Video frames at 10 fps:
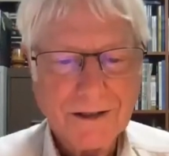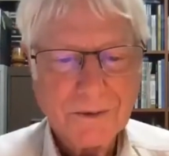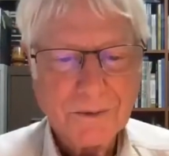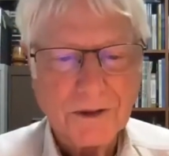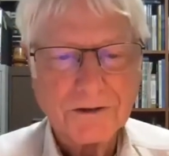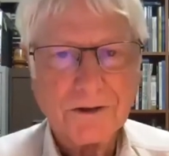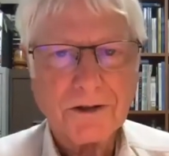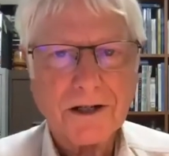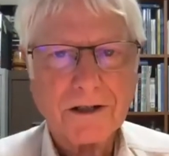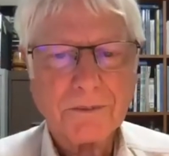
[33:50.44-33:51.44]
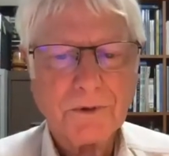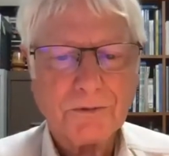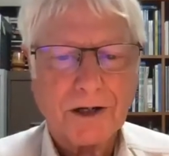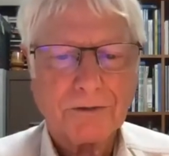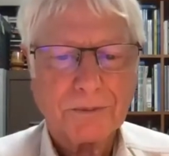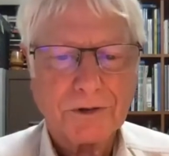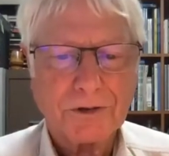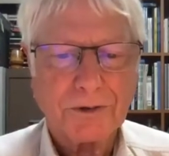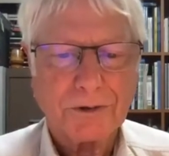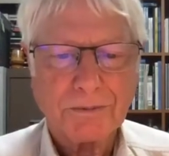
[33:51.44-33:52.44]
What turned out to be far from
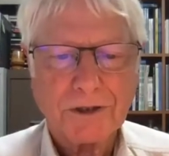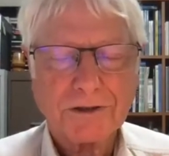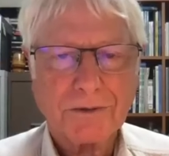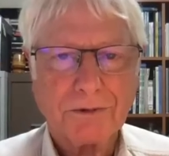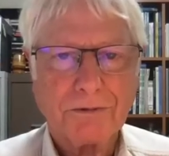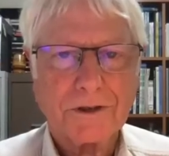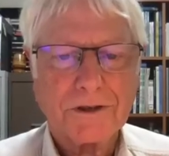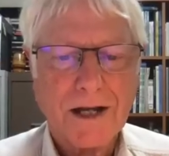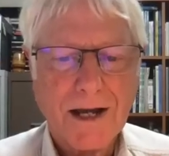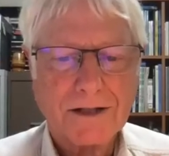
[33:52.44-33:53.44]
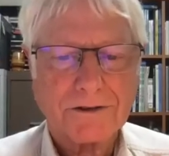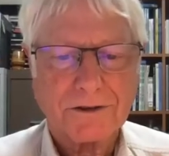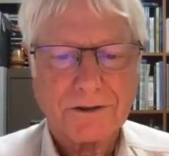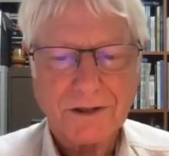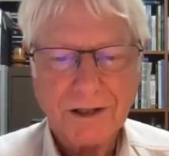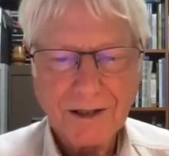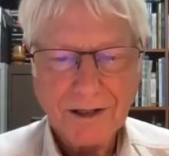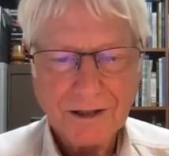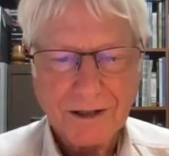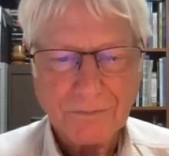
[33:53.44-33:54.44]
true, especially if you fish hatches,
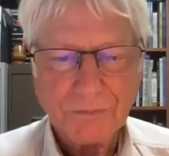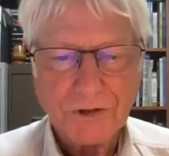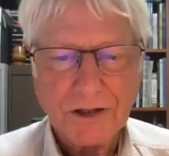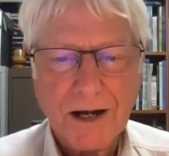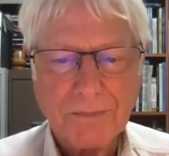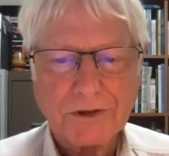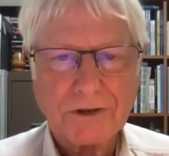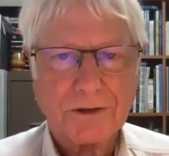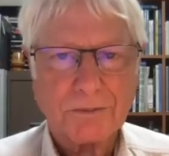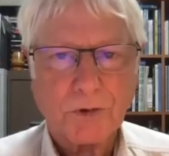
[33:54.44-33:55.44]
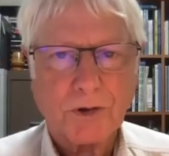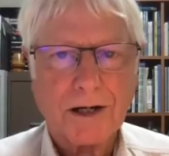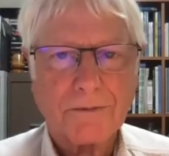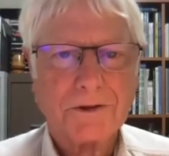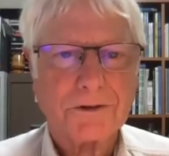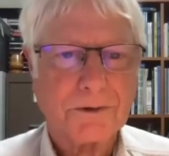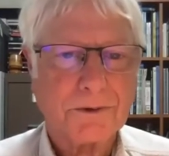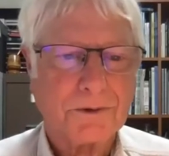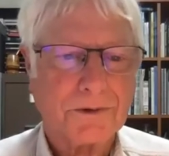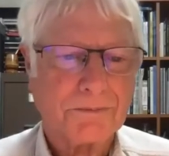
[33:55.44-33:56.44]
um, the opposite is more often
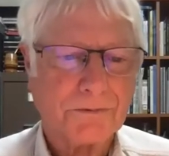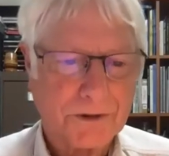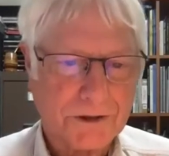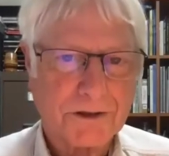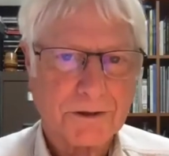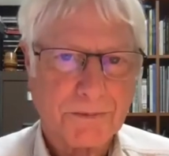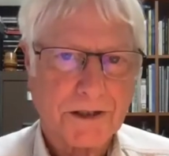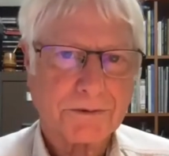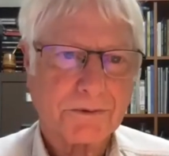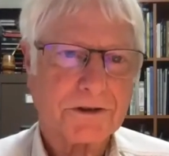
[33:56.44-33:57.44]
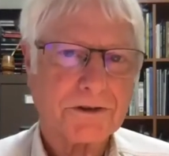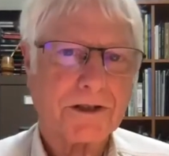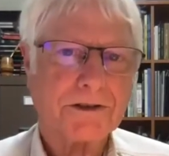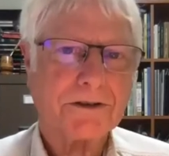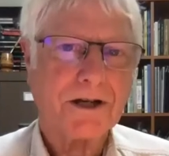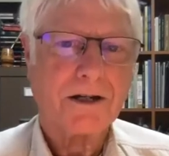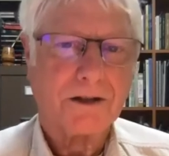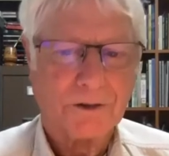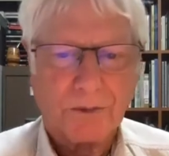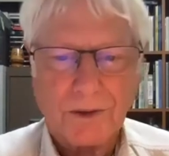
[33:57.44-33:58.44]
true. The fishing is best when the sun is not
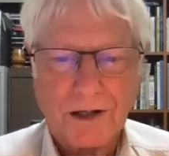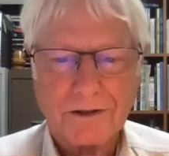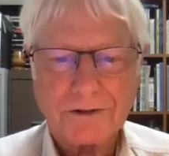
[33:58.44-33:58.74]
on the water.